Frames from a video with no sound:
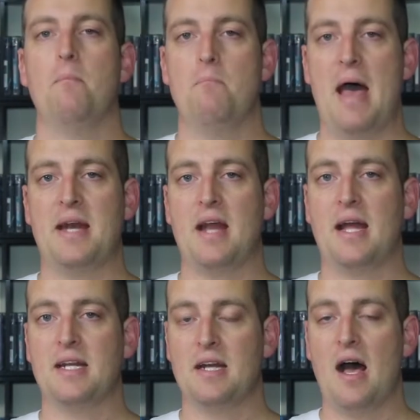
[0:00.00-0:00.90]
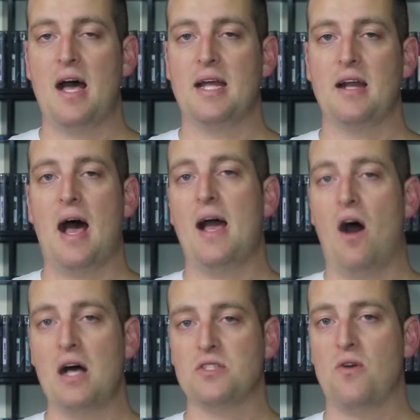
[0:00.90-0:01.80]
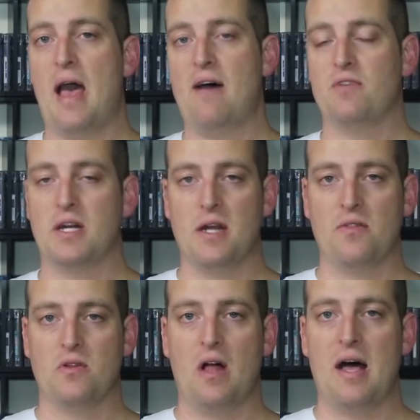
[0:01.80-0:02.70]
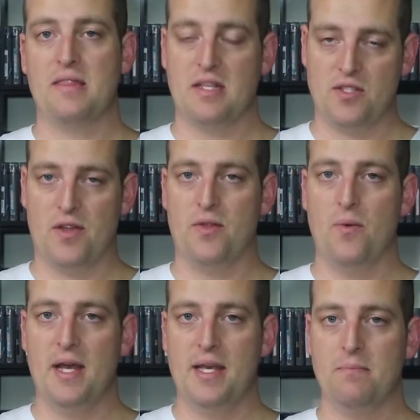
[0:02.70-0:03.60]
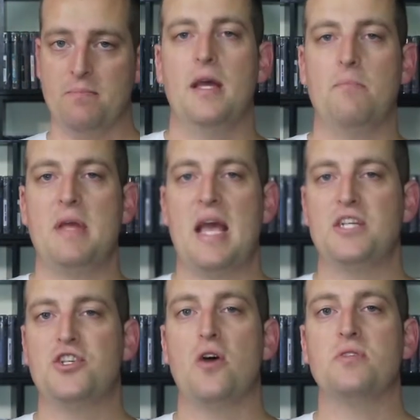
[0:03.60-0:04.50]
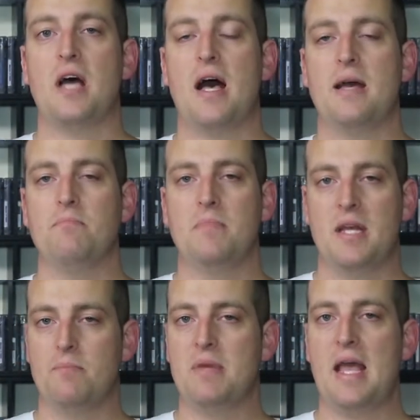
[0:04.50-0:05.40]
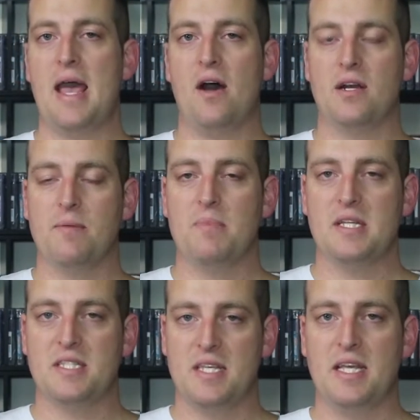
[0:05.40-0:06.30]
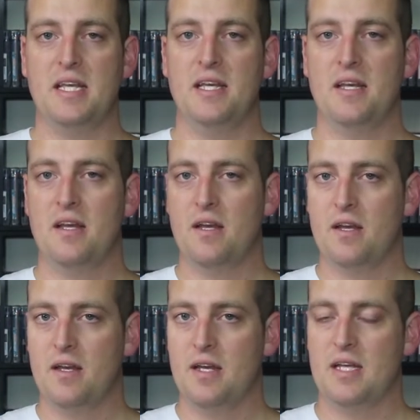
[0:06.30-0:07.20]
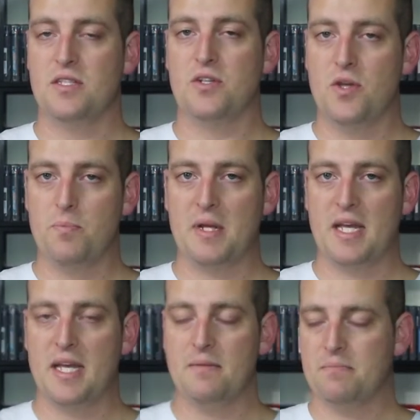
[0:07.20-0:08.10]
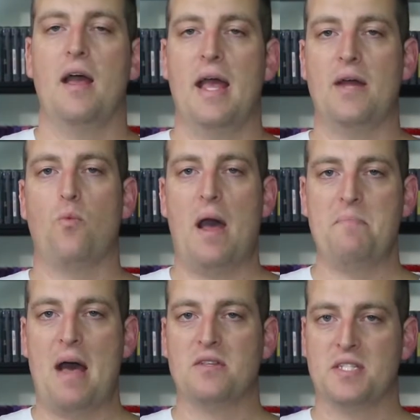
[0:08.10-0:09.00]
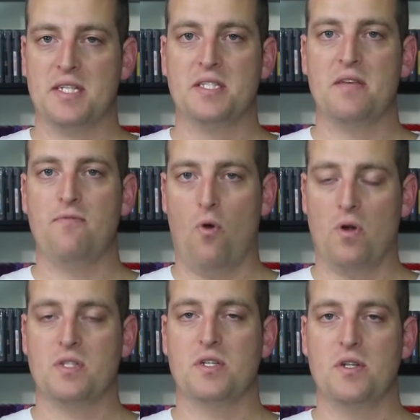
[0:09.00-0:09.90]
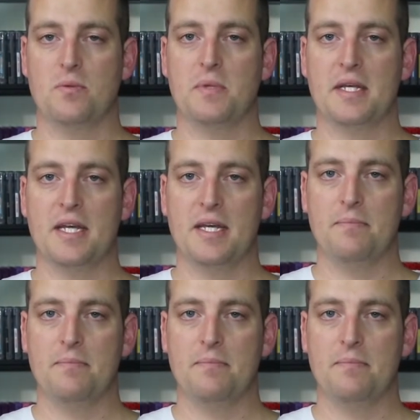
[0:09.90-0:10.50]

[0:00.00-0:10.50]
Madden 99 I also have in another lot that's on the way. NBA Showtime, NBA on NBC, is a duplicate, and Wipeout 64 is a duplicate.